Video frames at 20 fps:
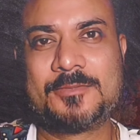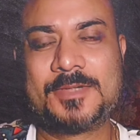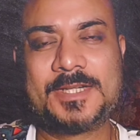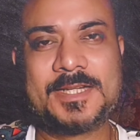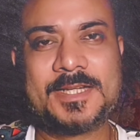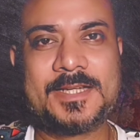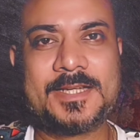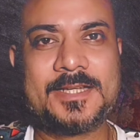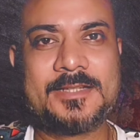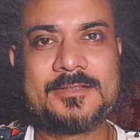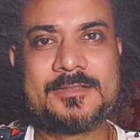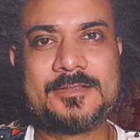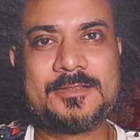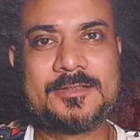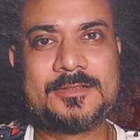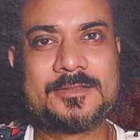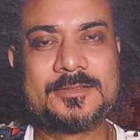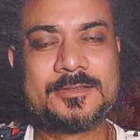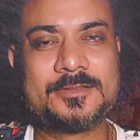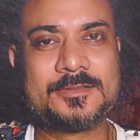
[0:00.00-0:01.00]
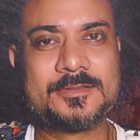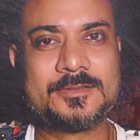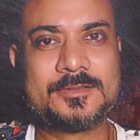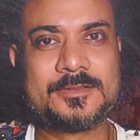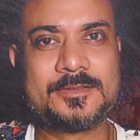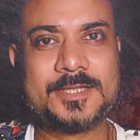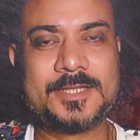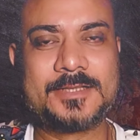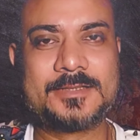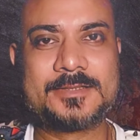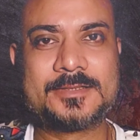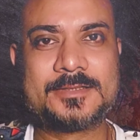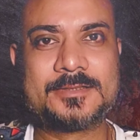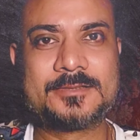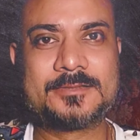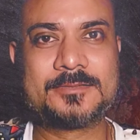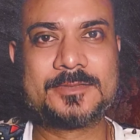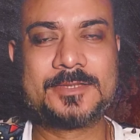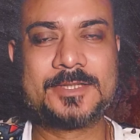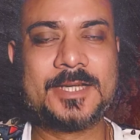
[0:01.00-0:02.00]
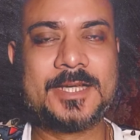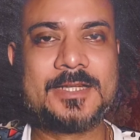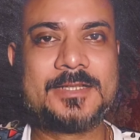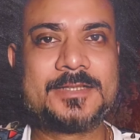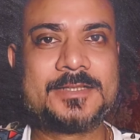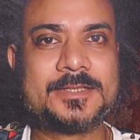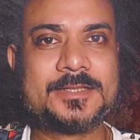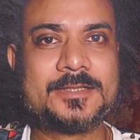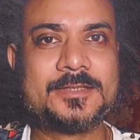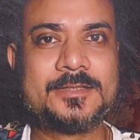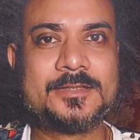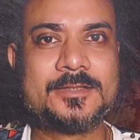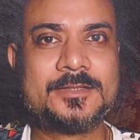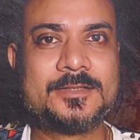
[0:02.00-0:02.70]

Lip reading: but again, that's reality,